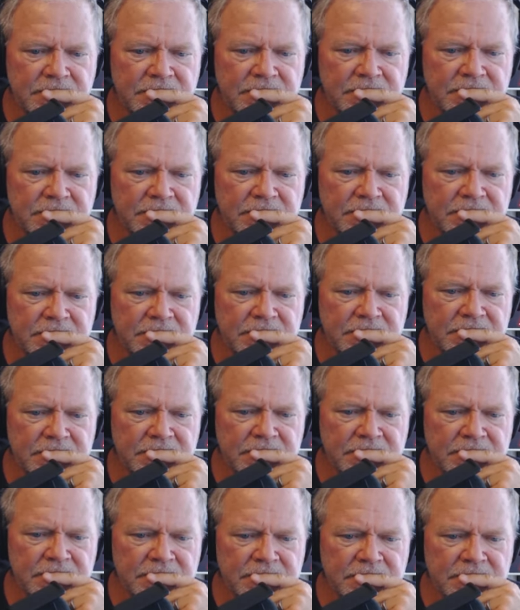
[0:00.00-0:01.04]

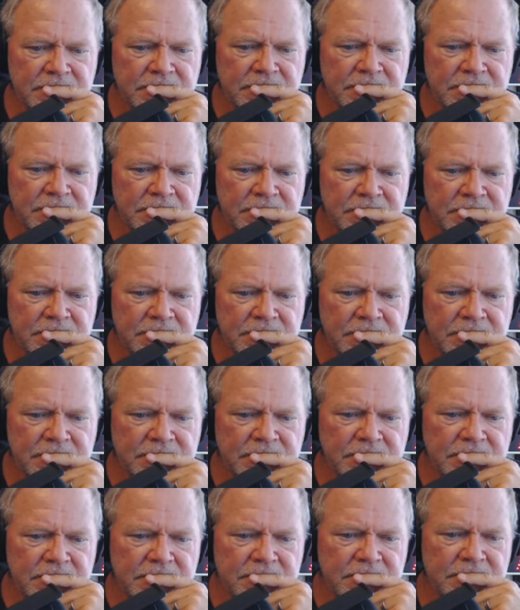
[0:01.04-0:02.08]

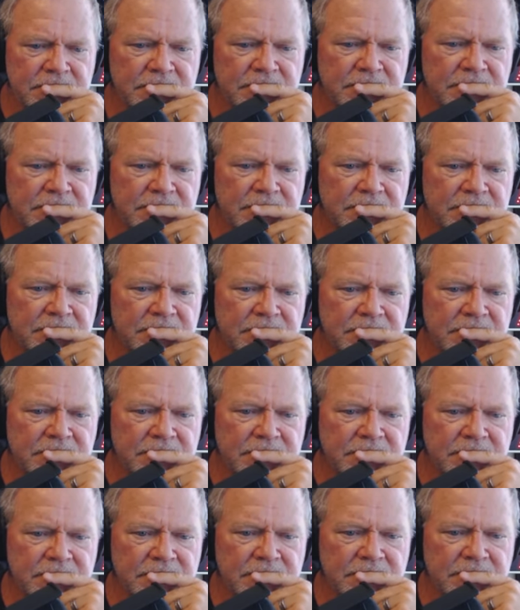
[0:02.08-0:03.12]

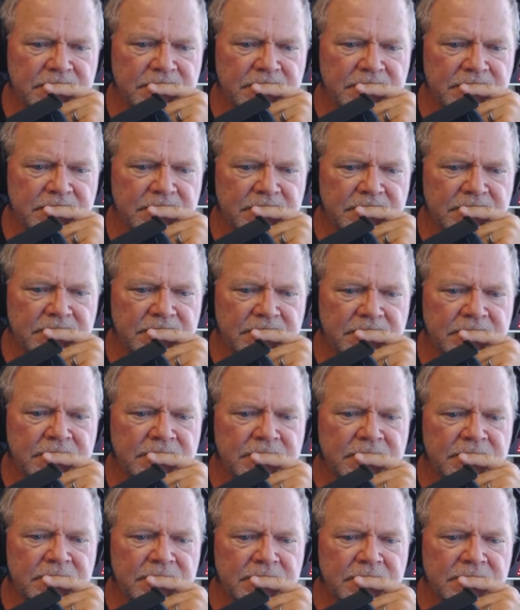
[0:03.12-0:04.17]

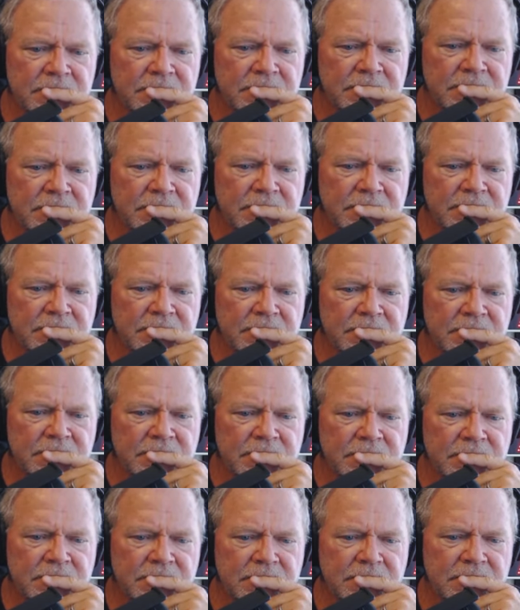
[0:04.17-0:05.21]

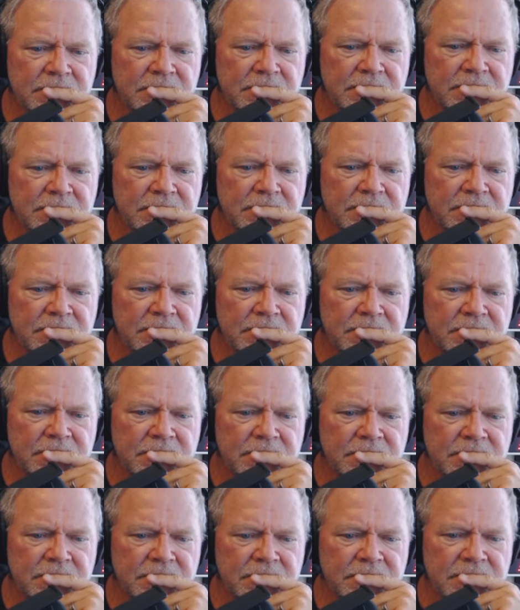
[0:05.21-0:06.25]

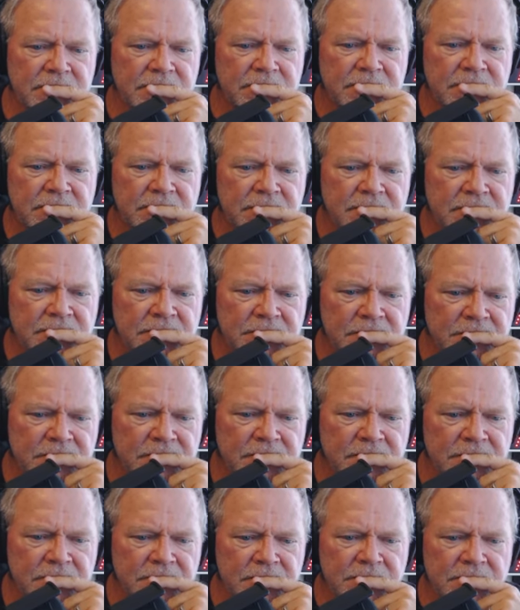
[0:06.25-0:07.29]

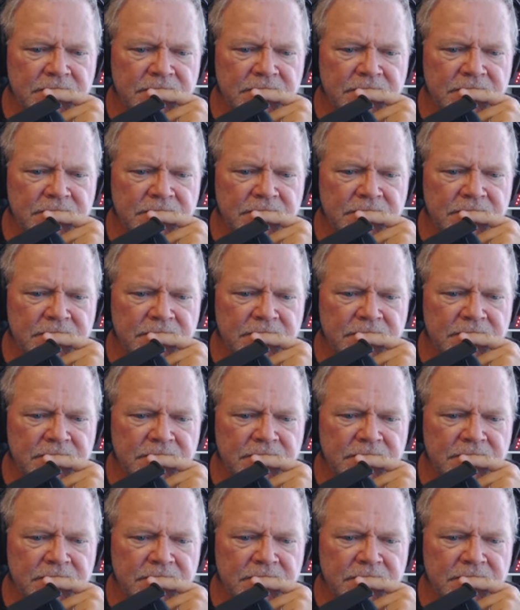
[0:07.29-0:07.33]
[no speech]